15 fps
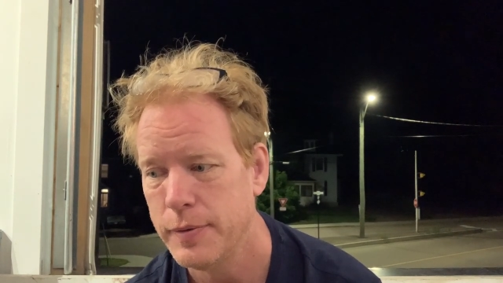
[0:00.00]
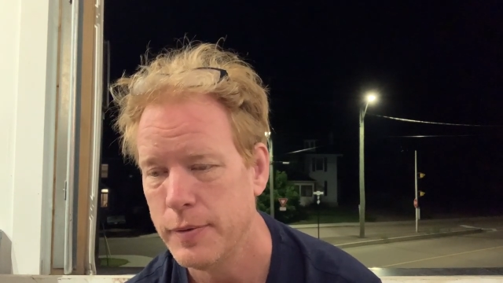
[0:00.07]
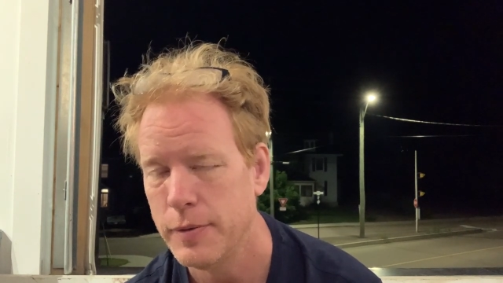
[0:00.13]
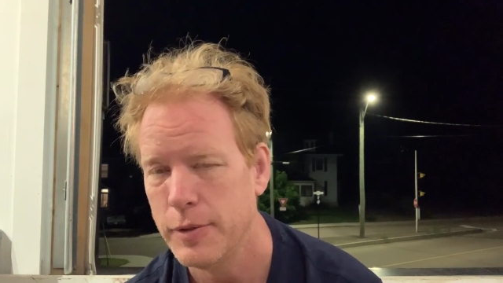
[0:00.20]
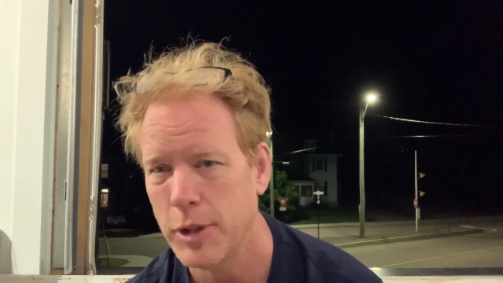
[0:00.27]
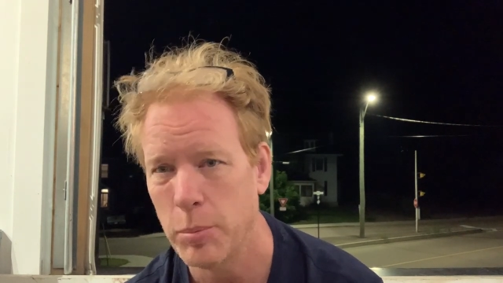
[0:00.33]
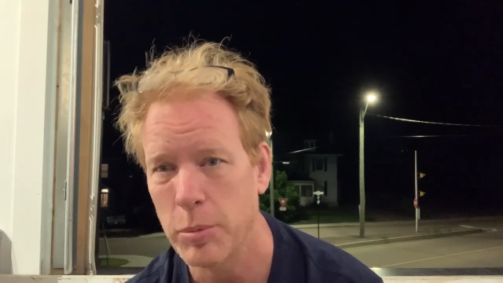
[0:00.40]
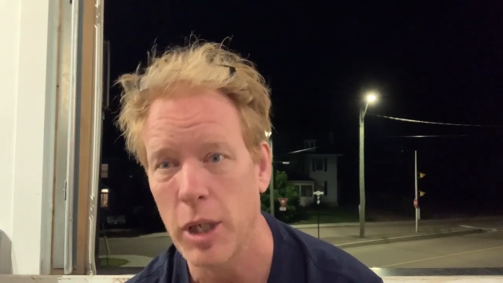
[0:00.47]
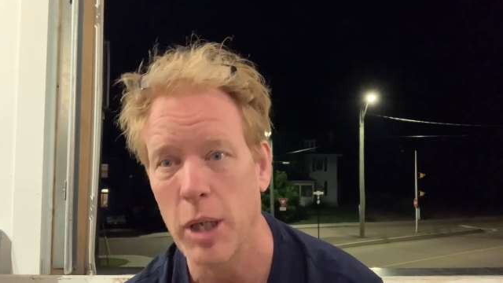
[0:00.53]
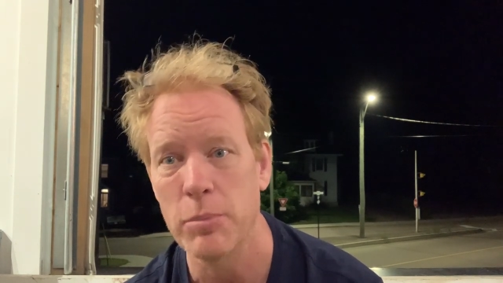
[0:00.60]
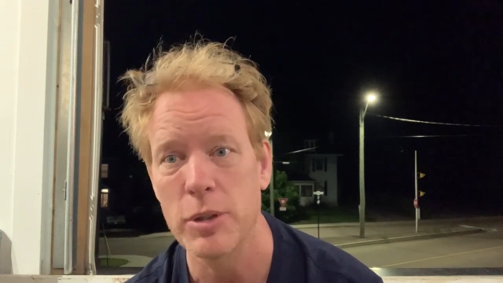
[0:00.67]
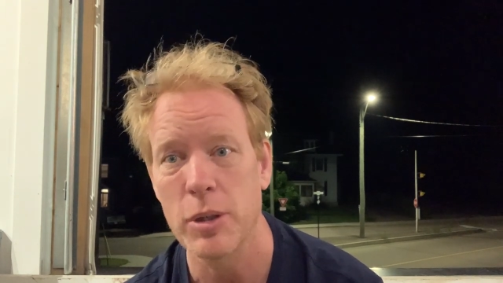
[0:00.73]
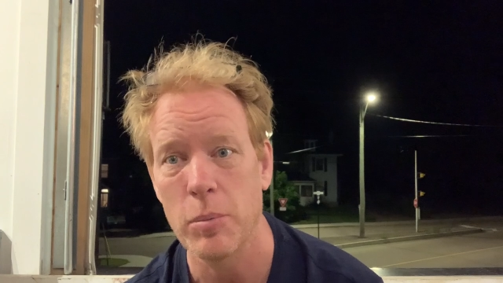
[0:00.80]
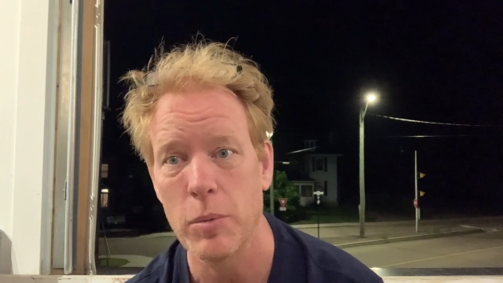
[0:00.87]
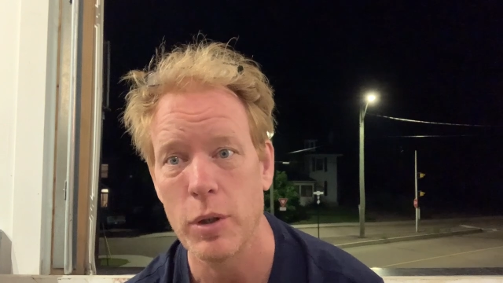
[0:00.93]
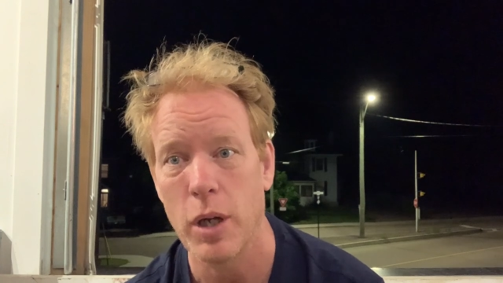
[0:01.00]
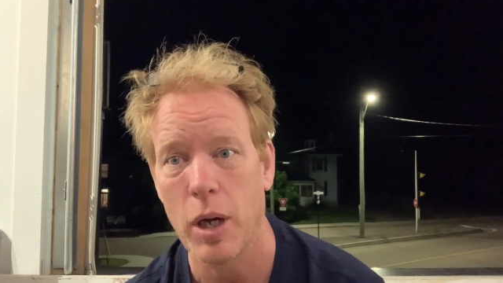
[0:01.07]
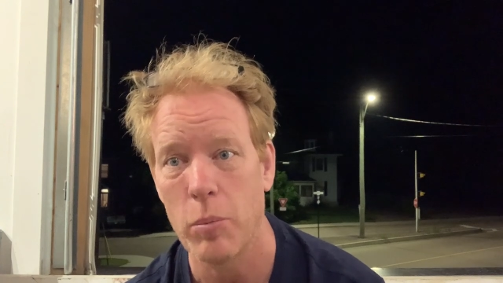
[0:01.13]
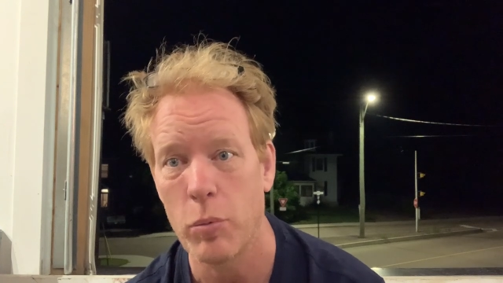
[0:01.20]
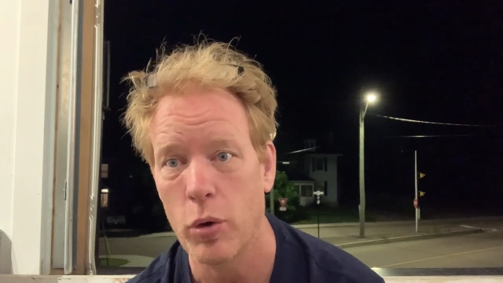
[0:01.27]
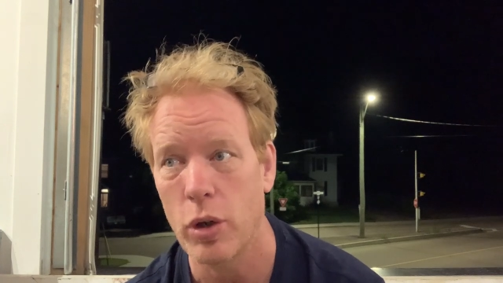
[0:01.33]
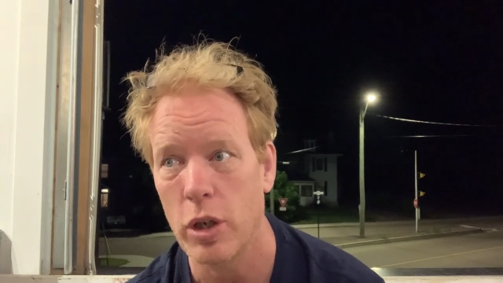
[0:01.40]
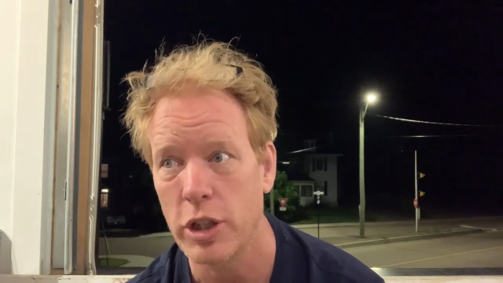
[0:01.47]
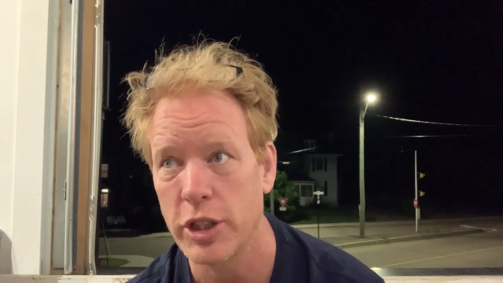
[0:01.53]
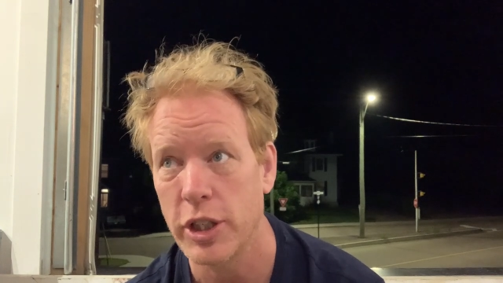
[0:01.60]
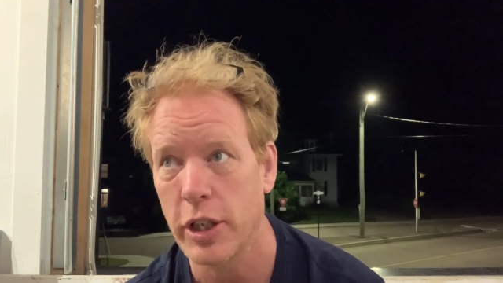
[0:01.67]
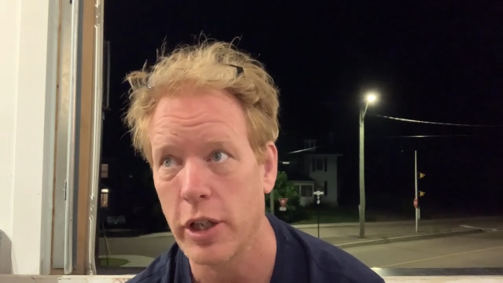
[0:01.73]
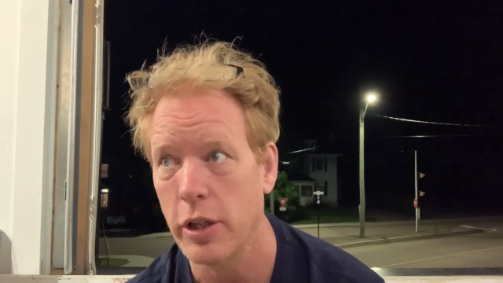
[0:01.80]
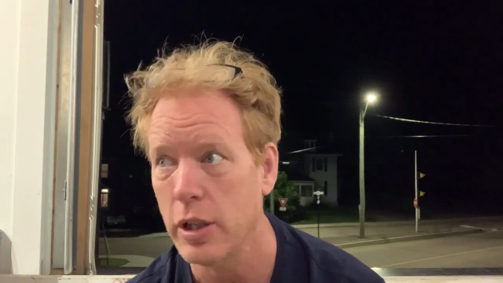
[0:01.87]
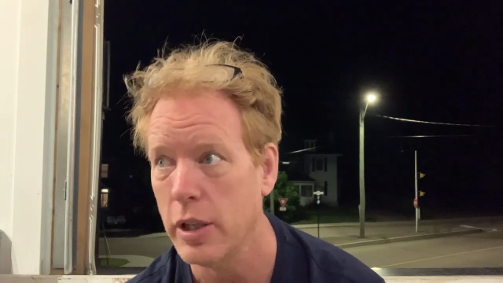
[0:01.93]
sometimes I'm a lot more
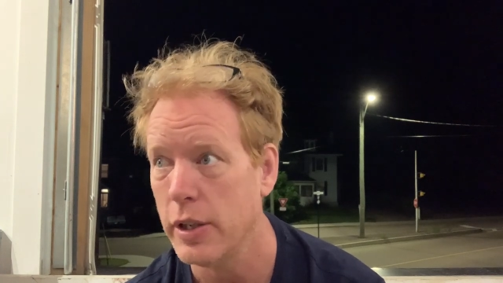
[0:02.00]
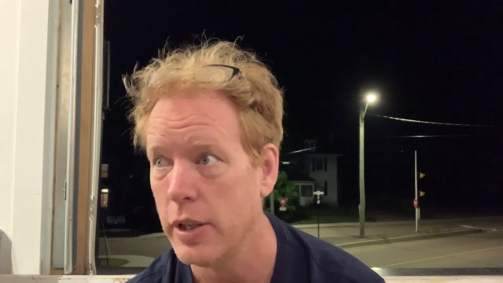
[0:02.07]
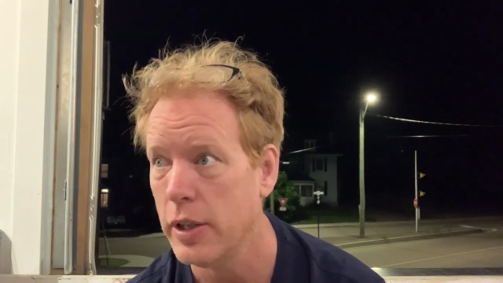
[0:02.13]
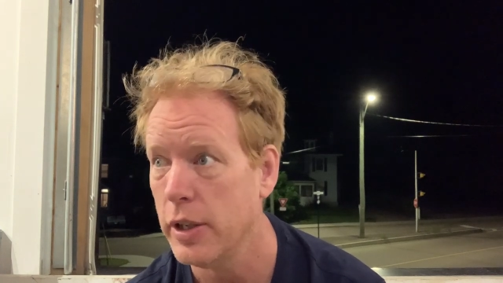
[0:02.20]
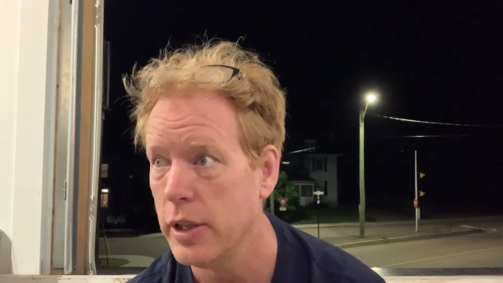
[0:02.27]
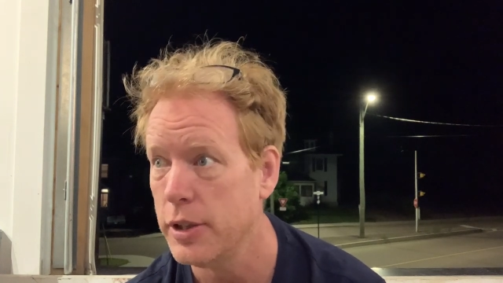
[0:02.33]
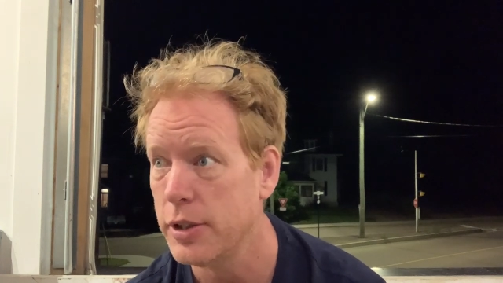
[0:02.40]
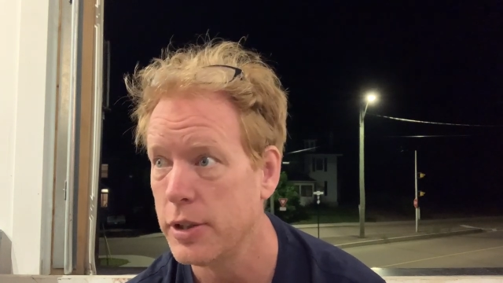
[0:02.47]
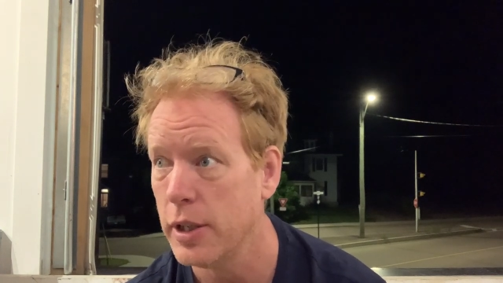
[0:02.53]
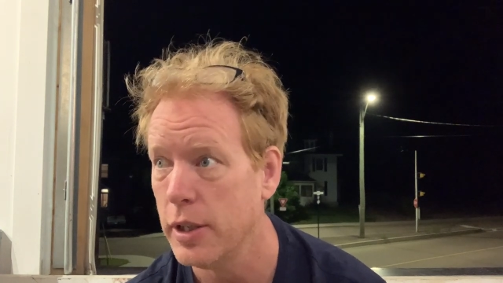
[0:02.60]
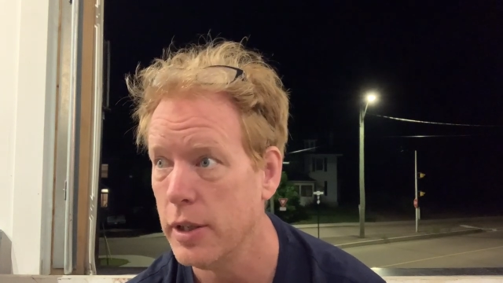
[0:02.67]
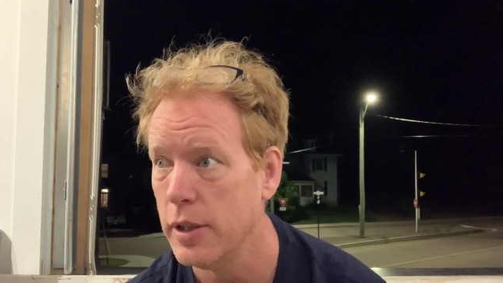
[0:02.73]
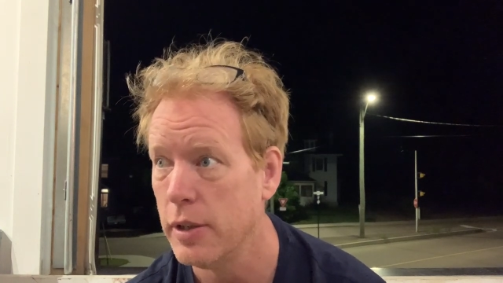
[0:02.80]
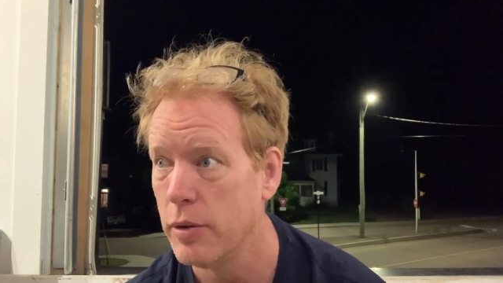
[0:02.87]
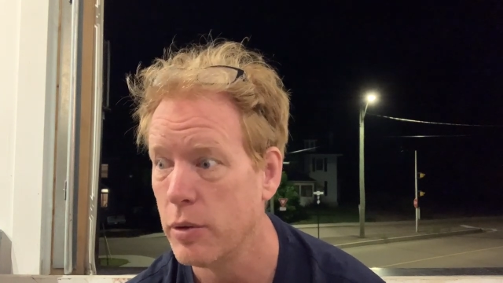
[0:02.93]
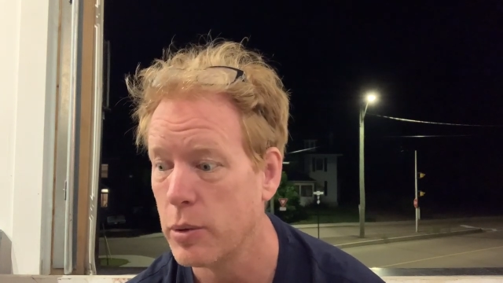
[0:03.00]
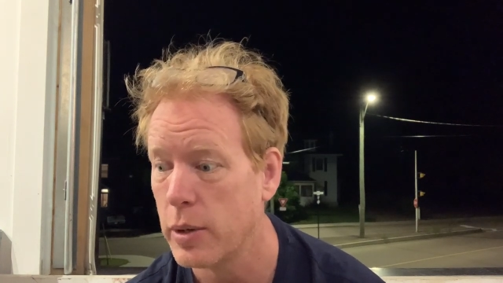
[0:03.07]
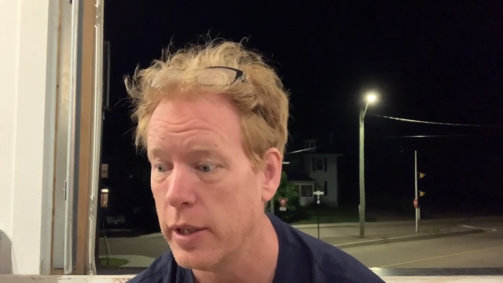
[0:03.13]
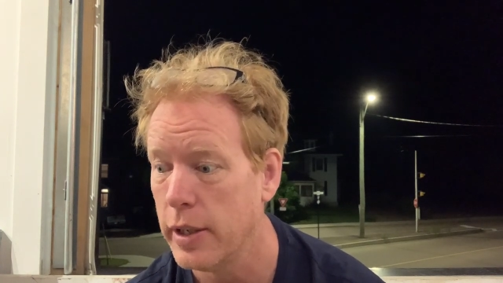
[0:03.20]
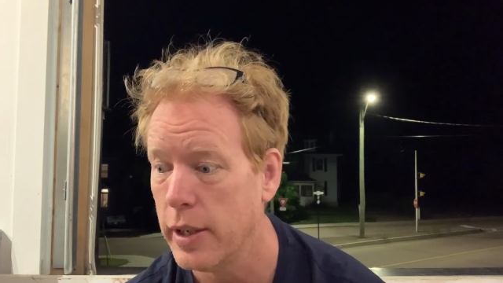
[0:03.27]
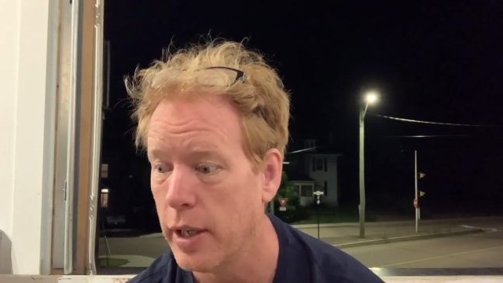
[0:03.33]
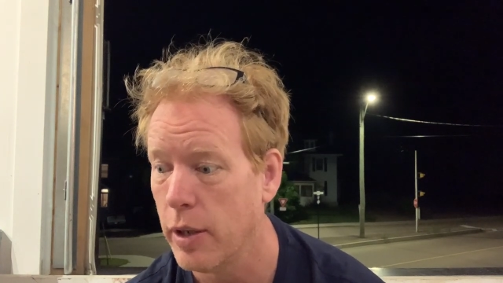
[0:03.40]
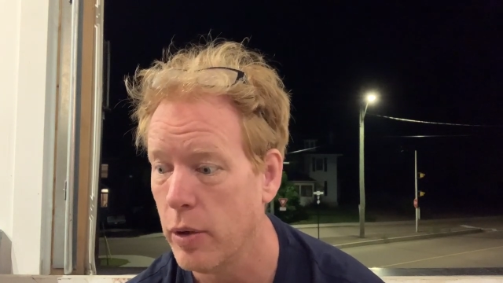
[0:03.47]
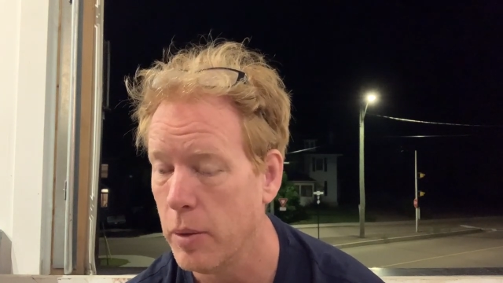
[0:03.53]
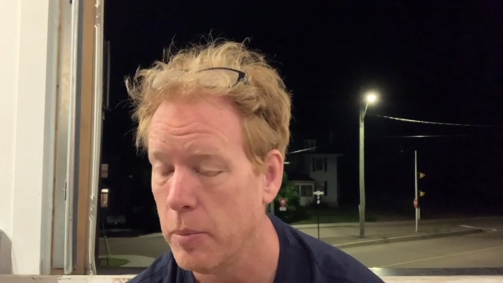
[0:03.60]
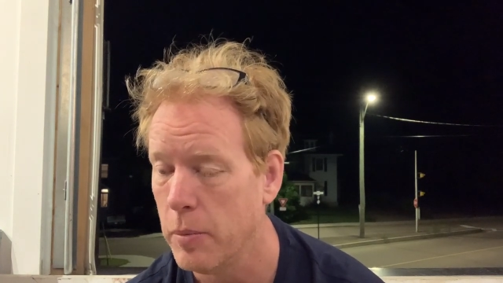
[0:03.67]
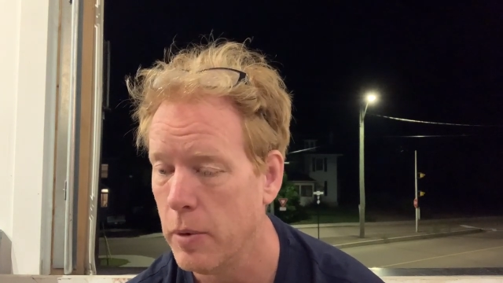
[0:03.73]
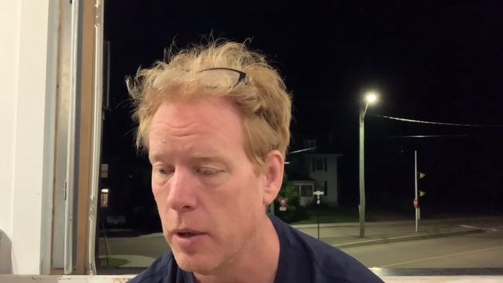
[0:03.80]
articulate than this, and right now I'm